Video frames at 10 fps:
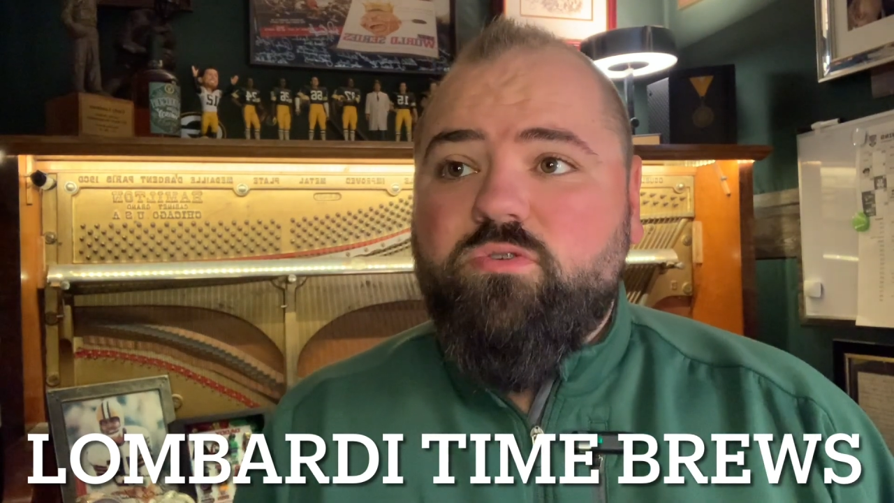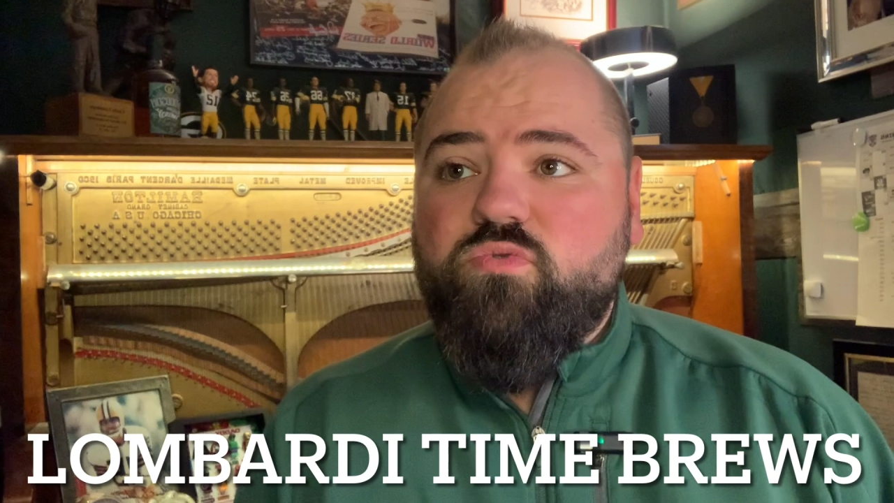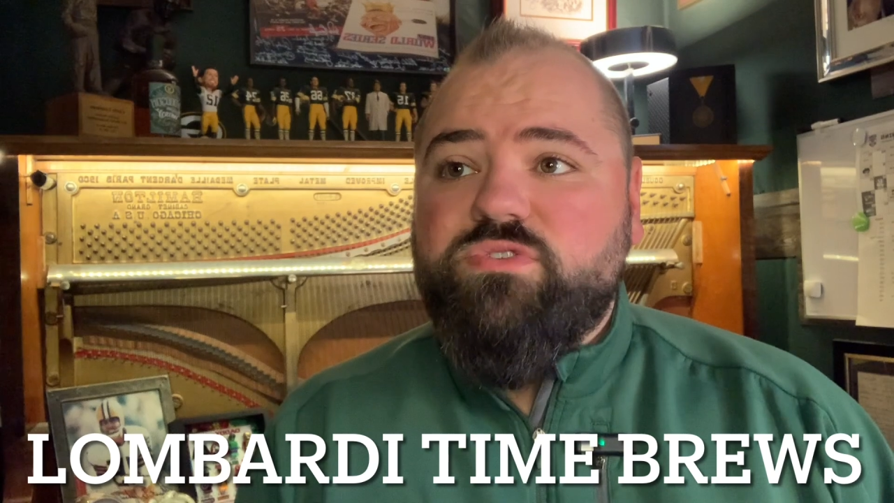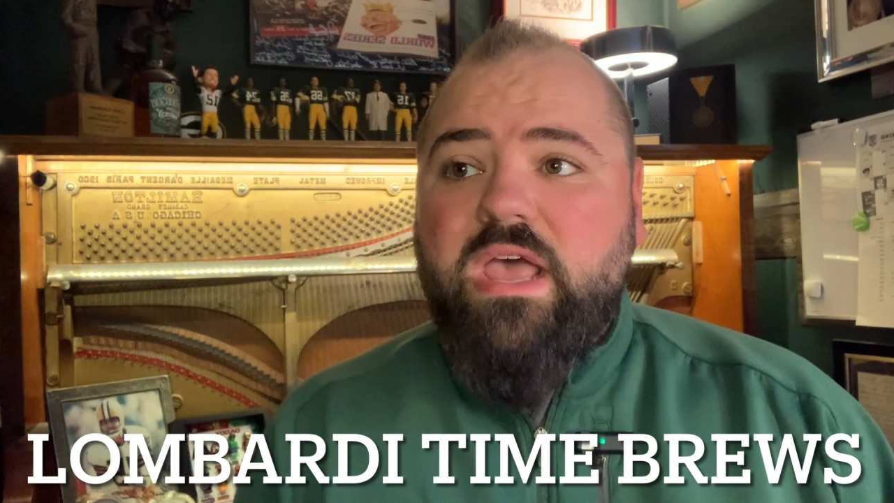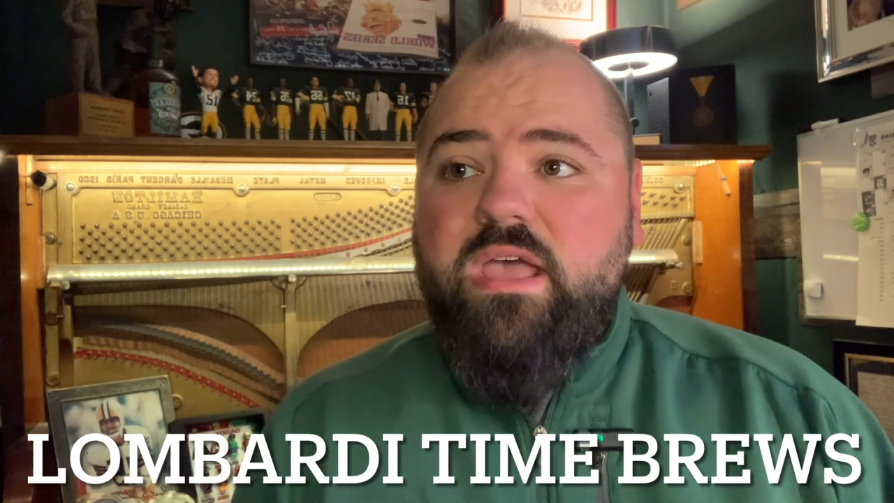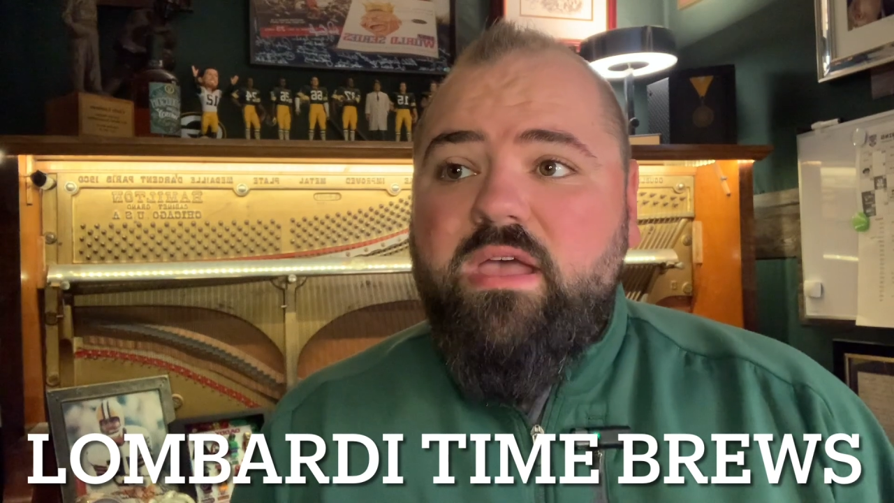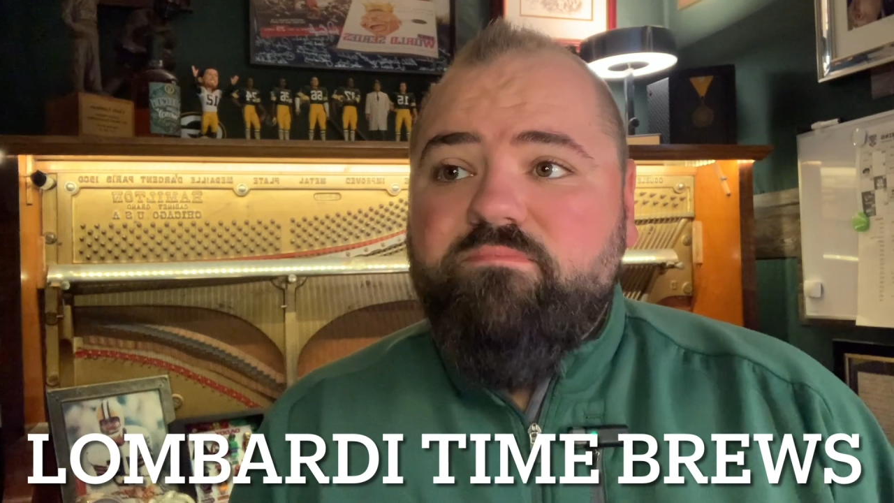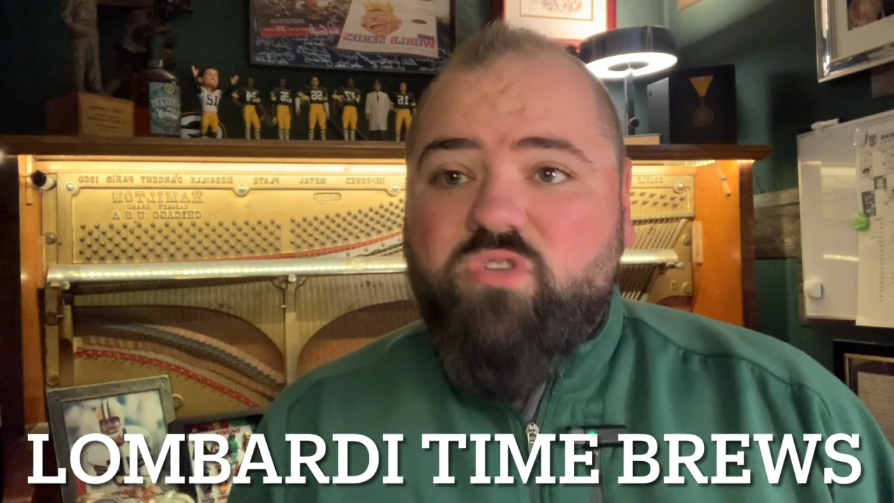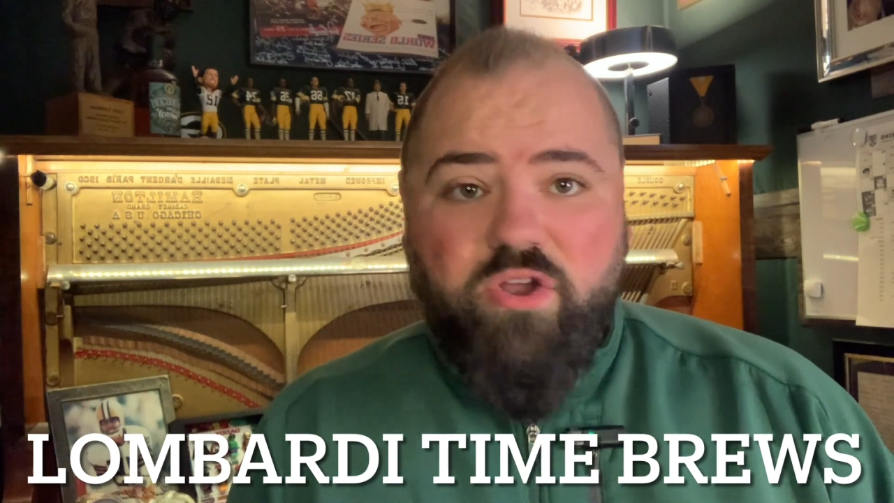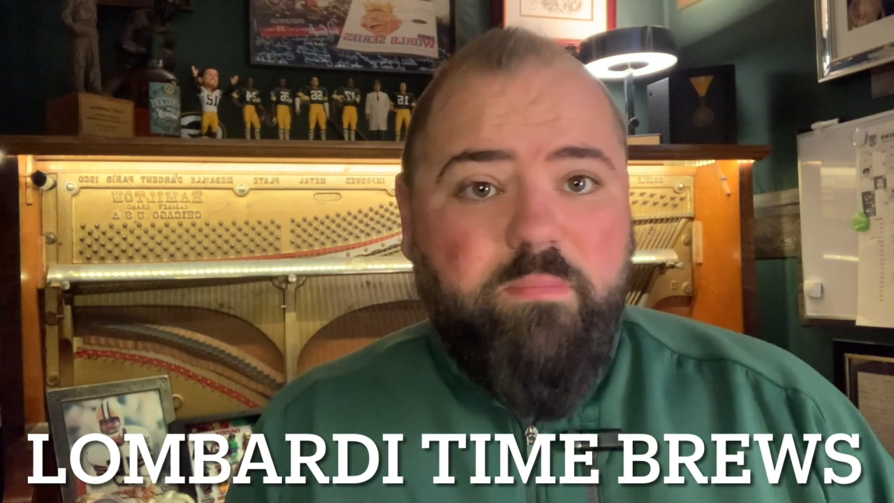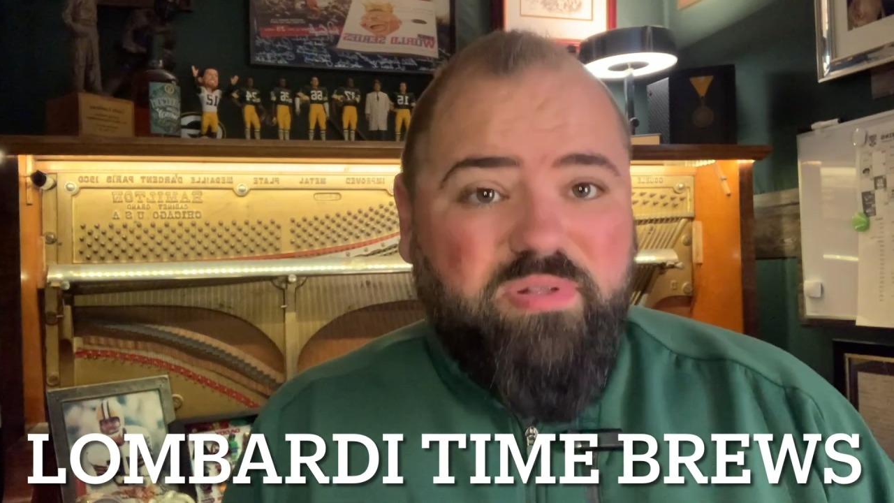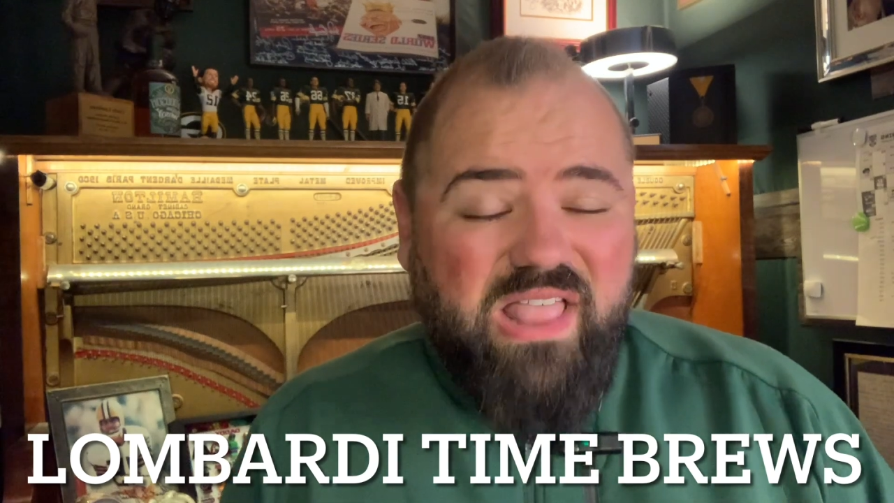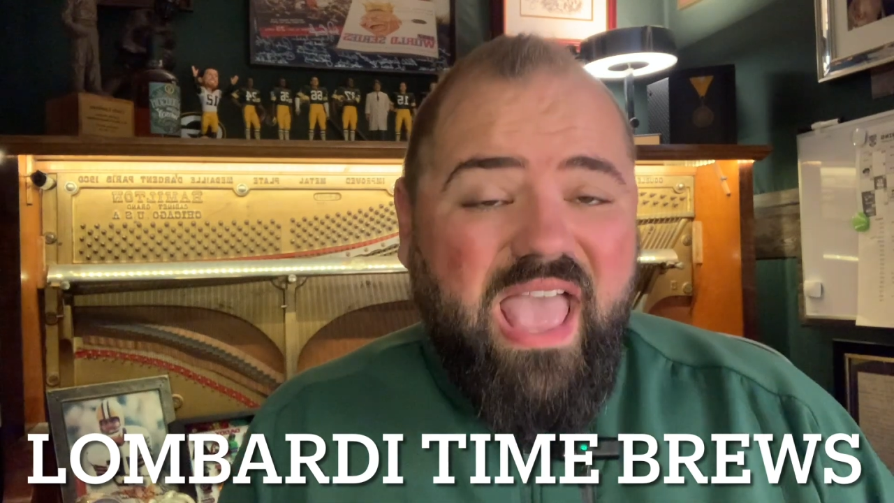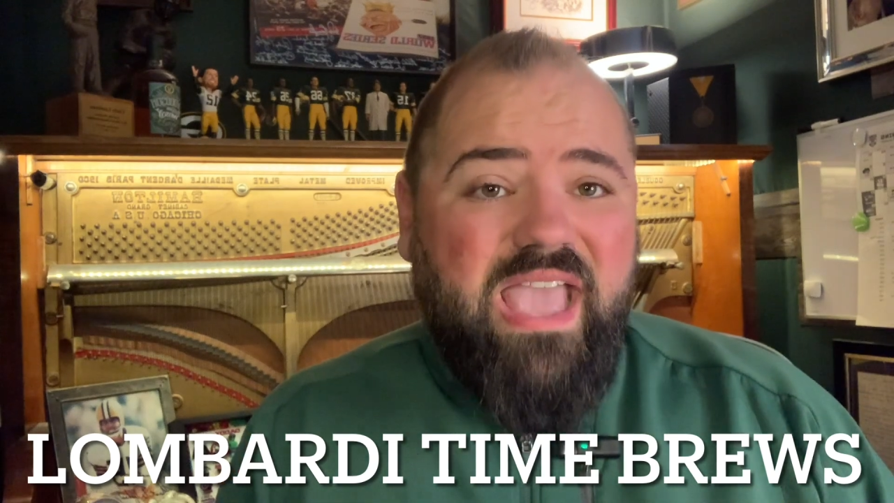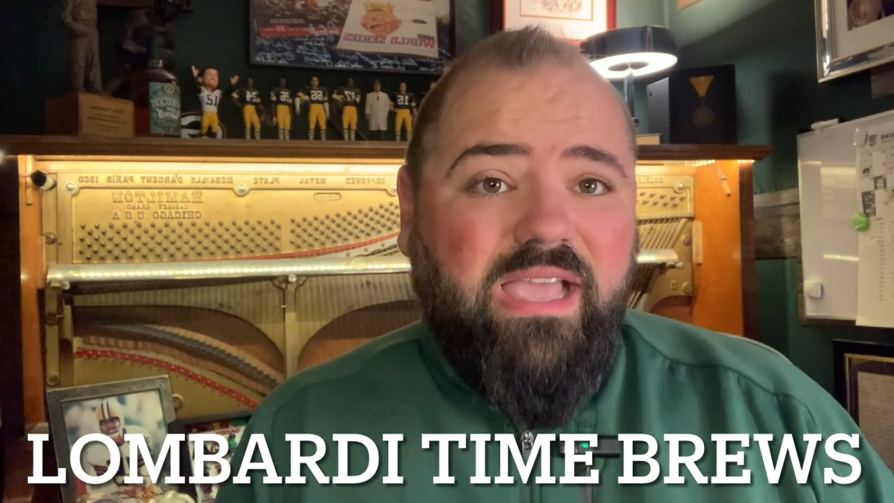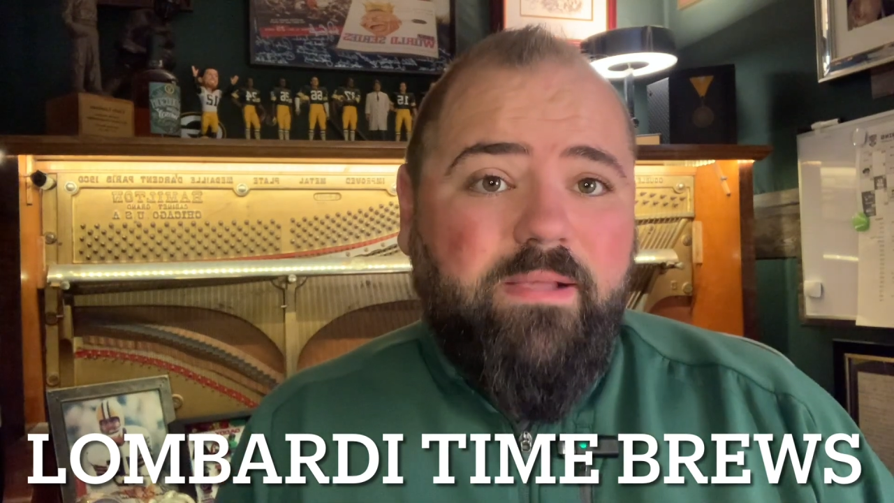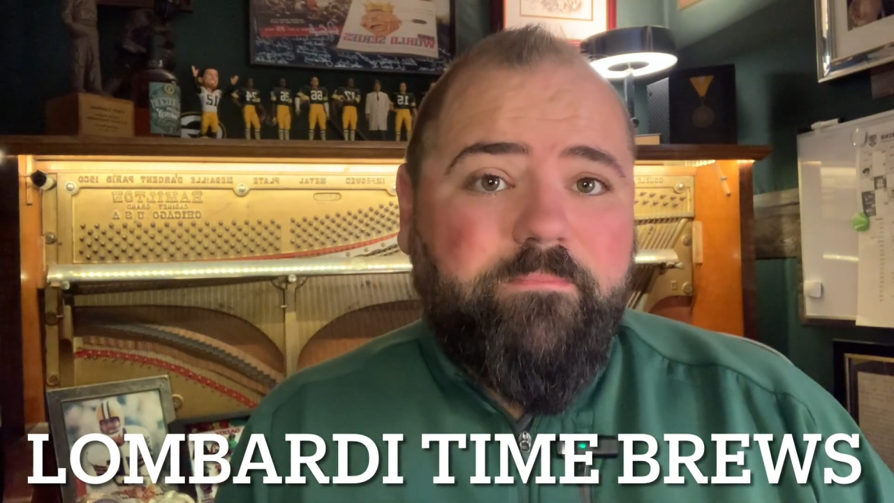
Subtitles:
who's going to play,